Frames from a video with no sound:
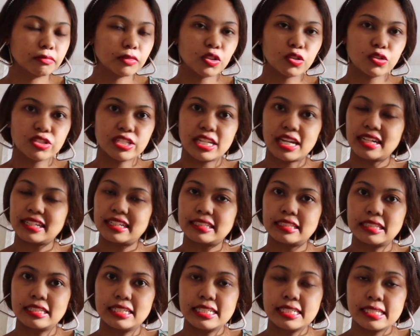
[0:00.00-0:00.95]
contact
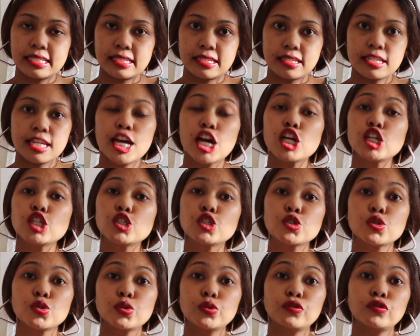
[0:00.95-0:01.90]
at least
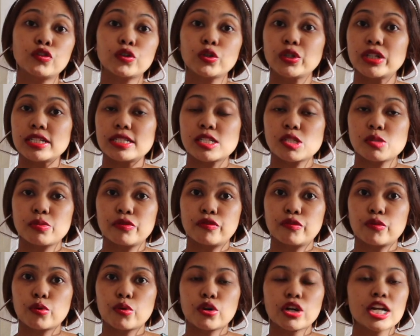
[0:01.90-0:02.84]
2 florists
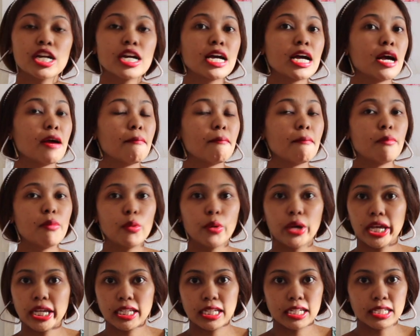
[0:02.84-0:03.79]
before
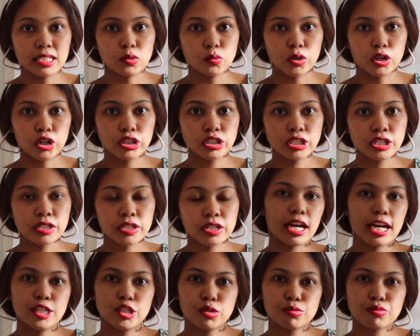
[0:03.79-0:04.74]
booking anyone,
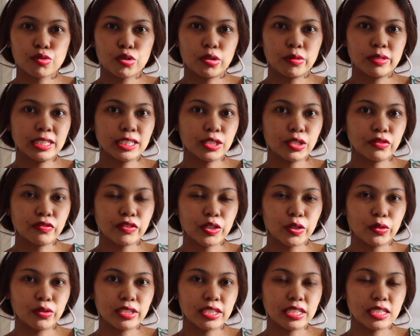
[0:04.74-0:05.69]
and you're probably not the
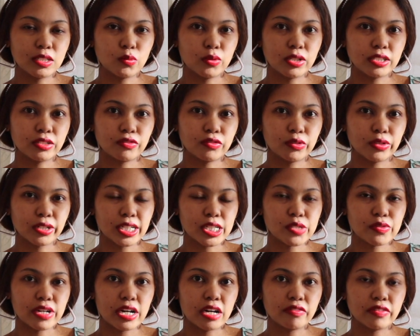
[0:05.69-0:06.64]
only wedding
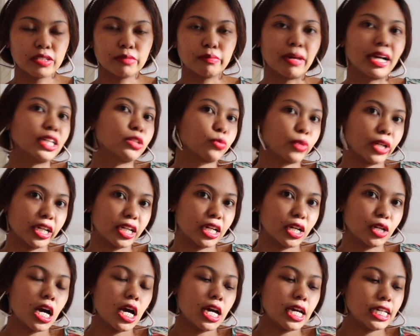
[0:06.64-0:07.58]
florist you have in mind right
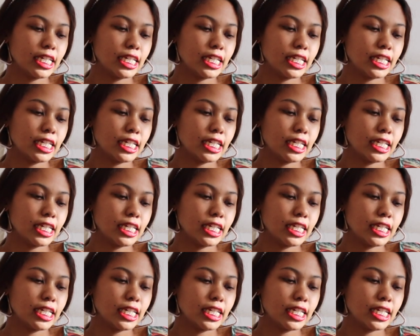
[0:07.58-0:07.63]
now.